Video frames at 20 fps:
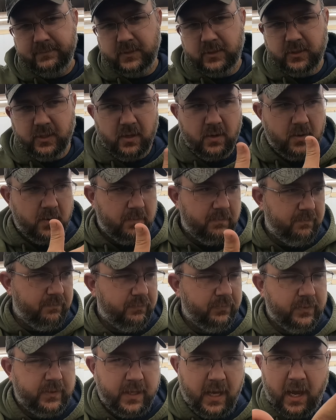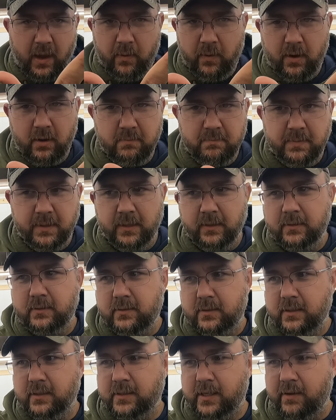So Taiwan
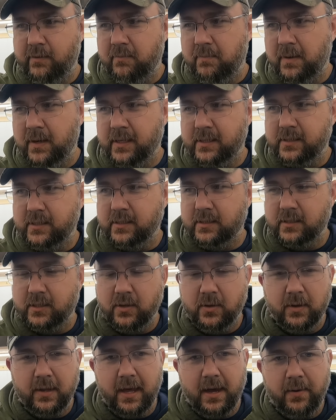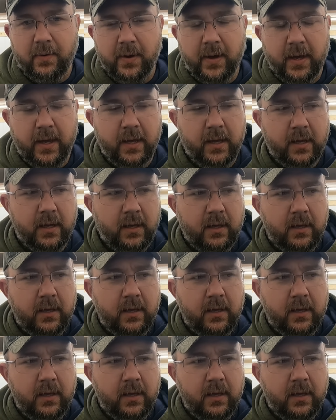built, because everybody says go that way.